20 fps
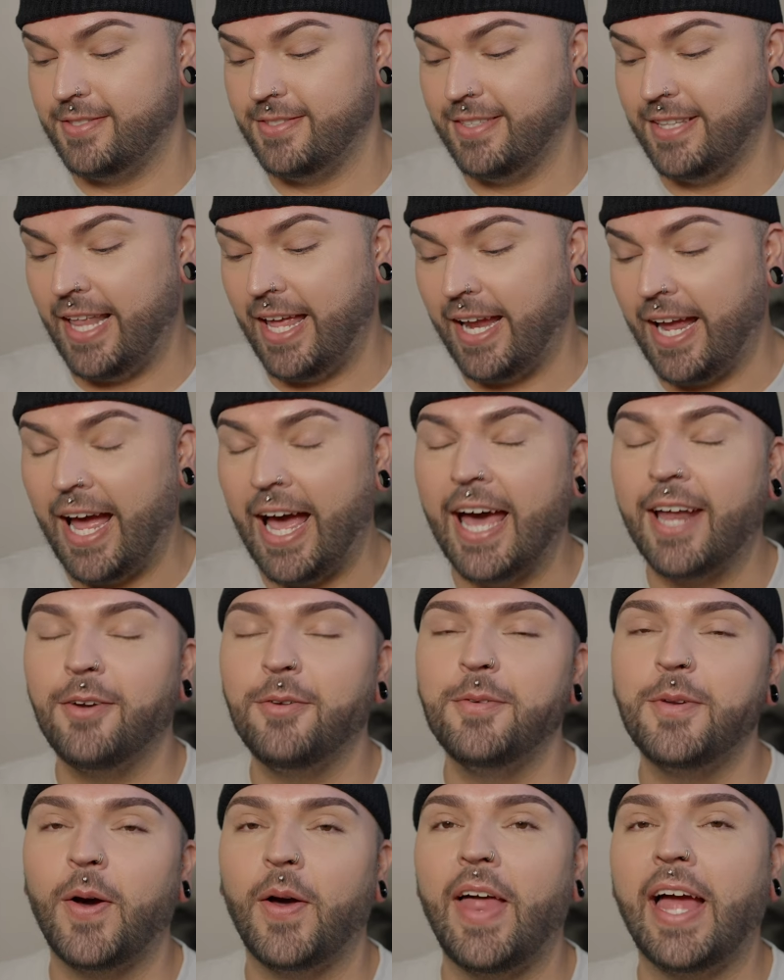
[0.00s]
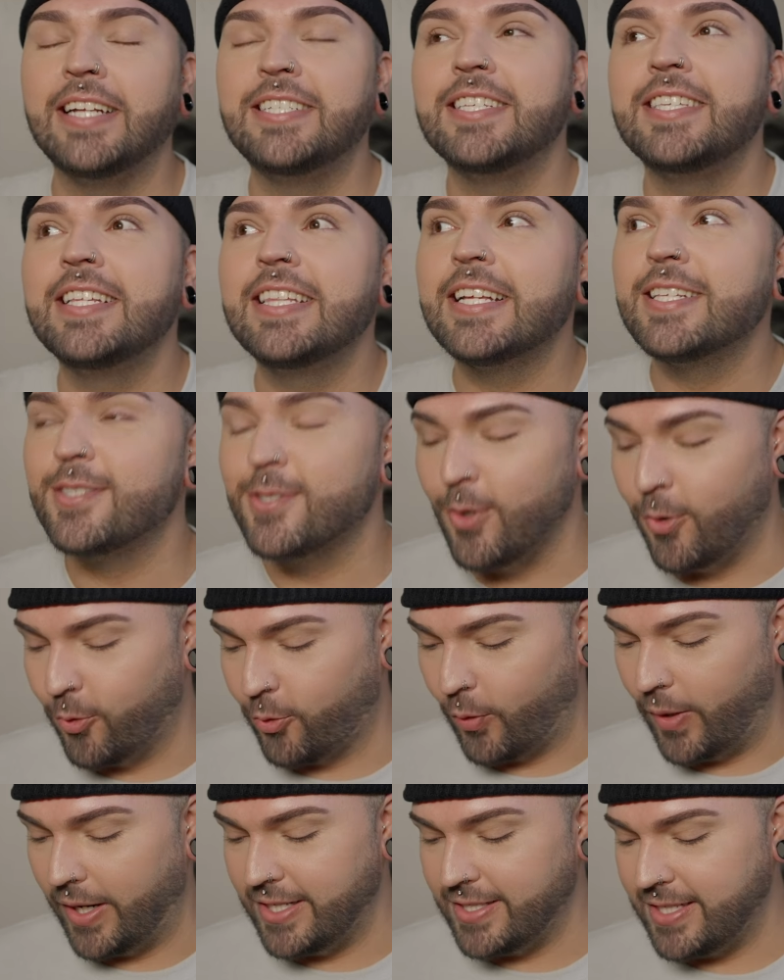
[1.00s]
Like, I don't know. I just think that's so
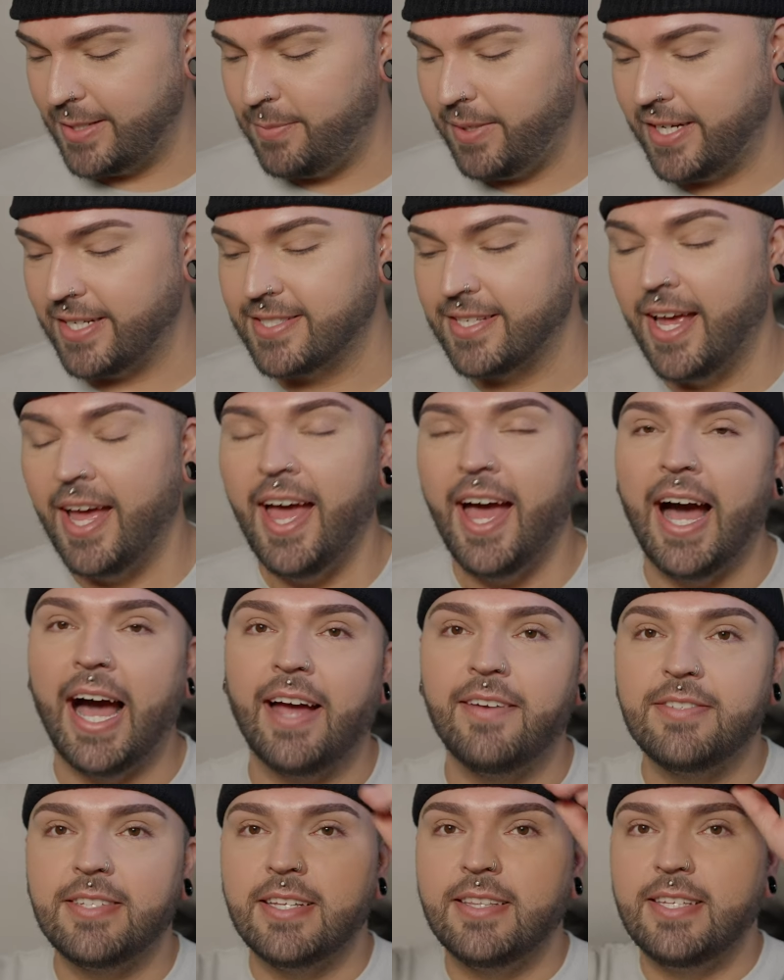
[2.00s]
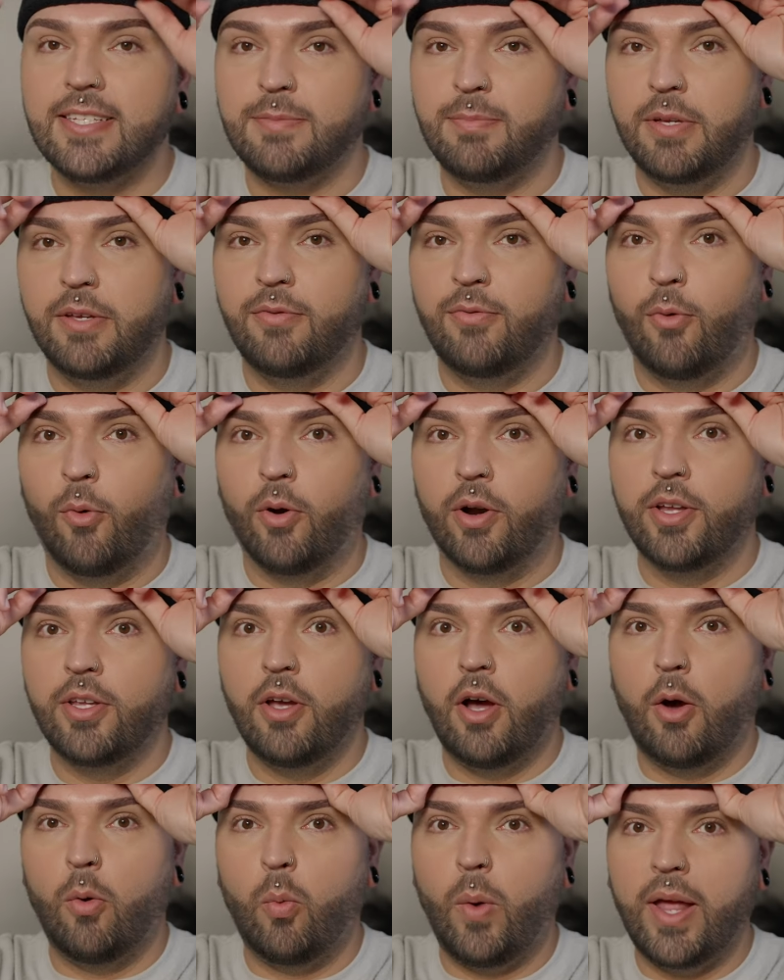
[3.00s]
crazy because I've said this before.
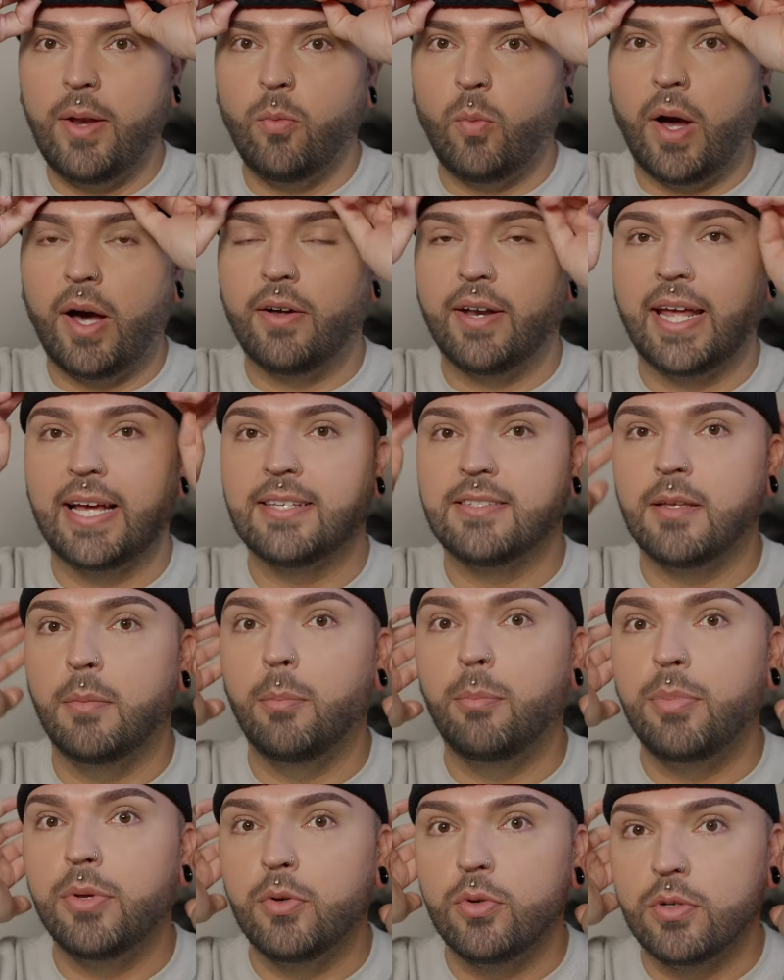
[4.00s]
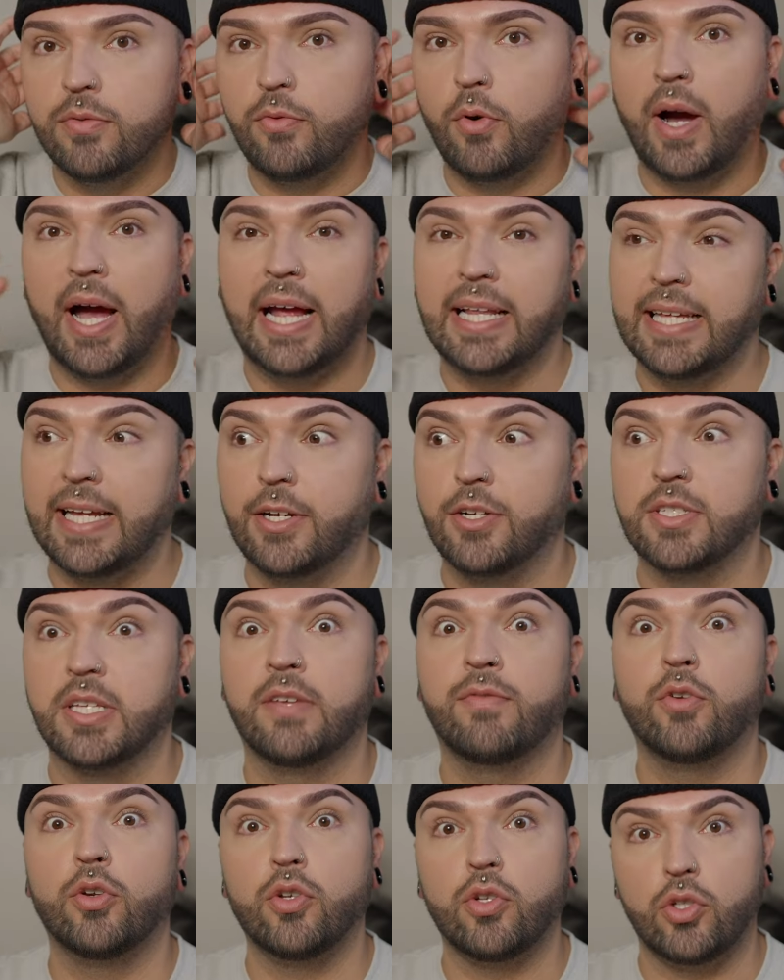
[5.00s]
Y'all, Wet n Wild has some beautiful highlighters.
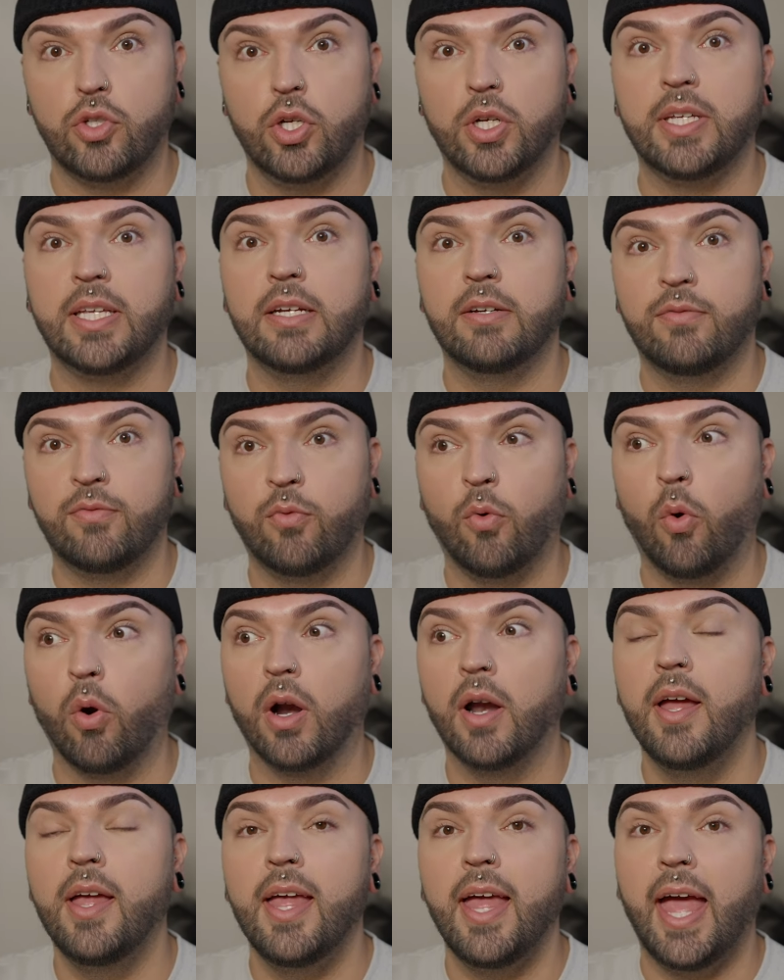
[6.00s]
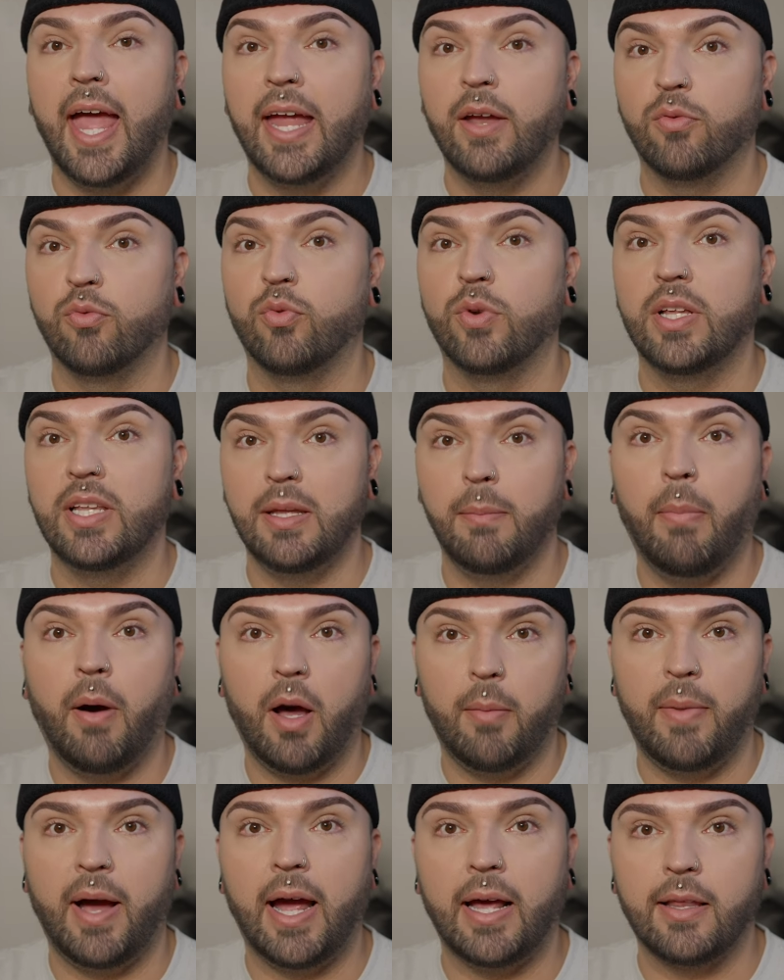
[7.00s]
If you're looking for a really
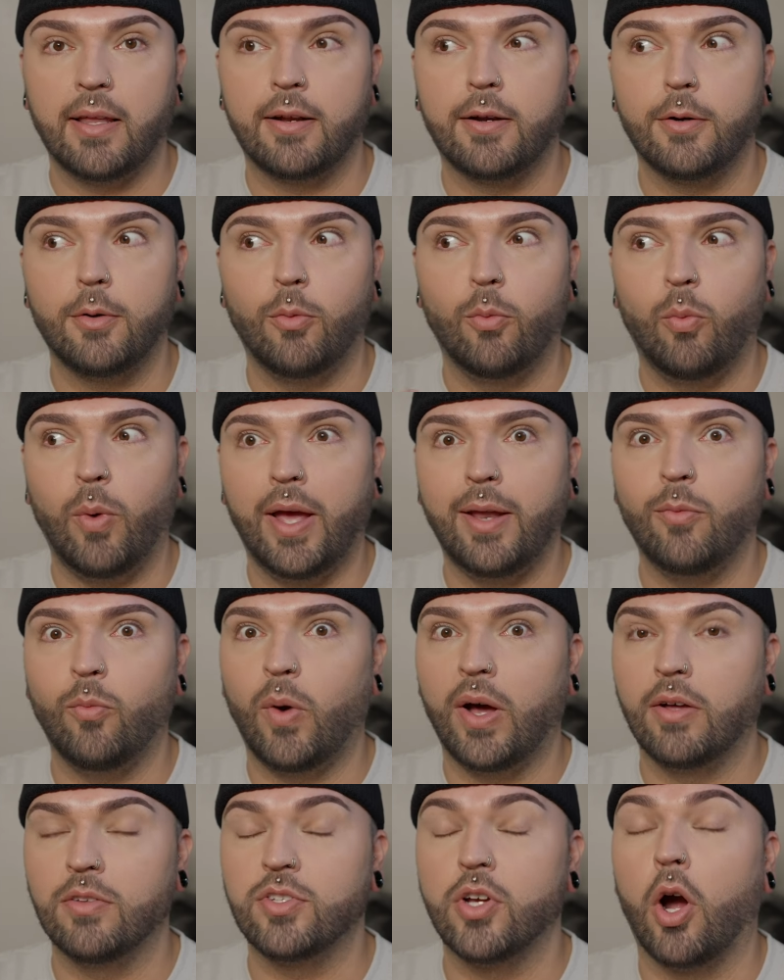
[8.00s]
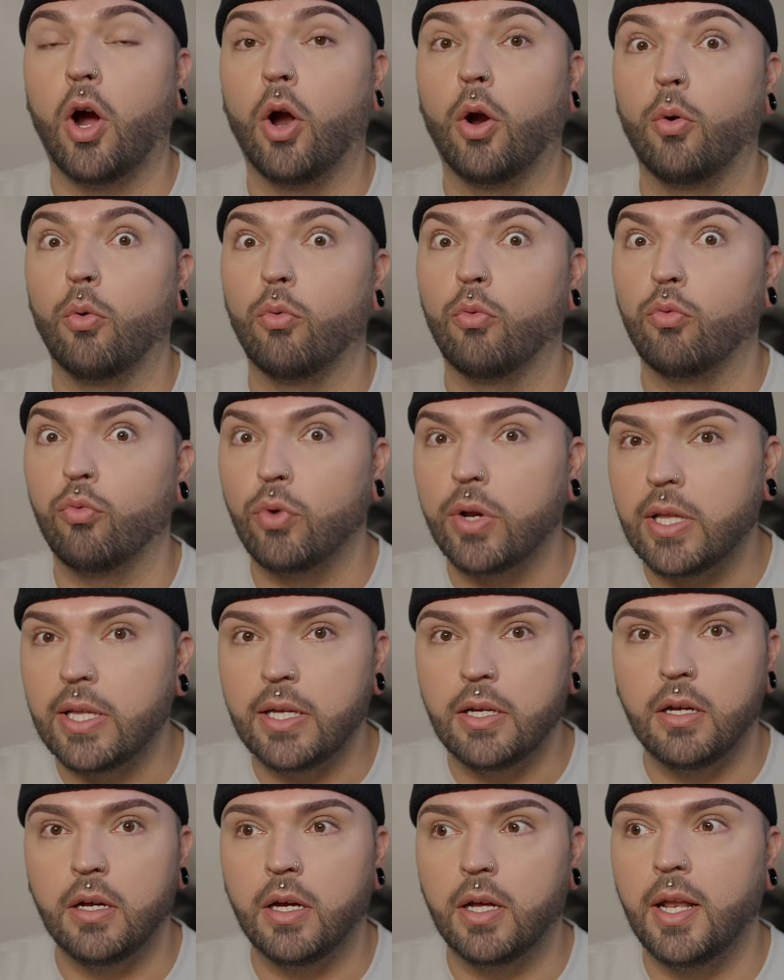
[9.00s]
bomb highlighter, Wet n Wilds are really
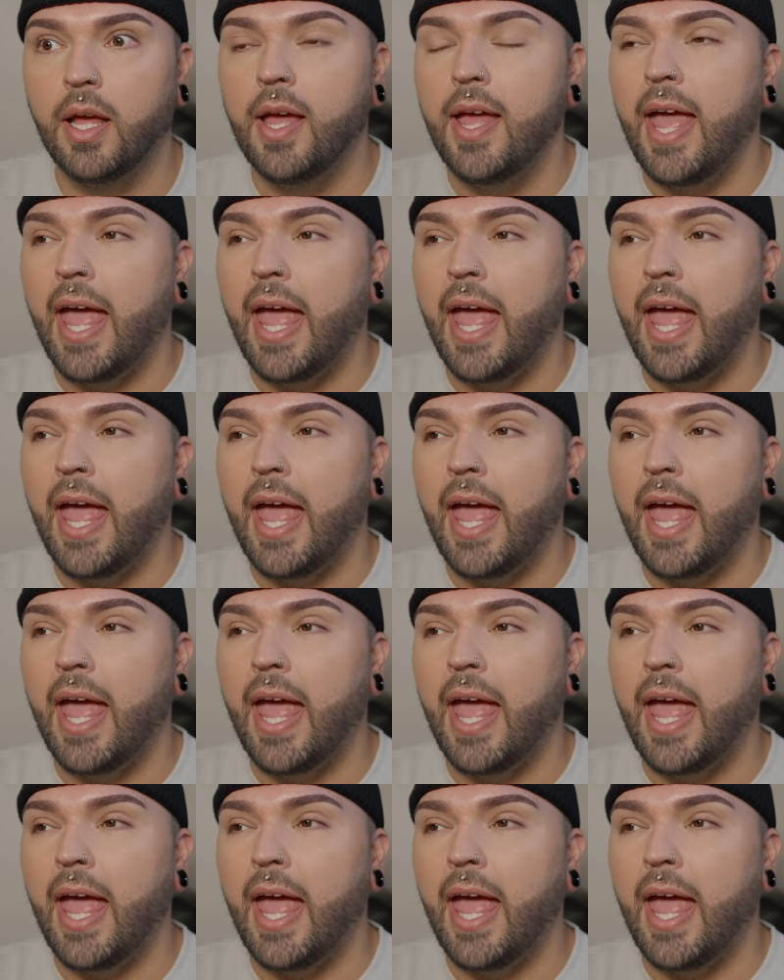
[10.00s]
good.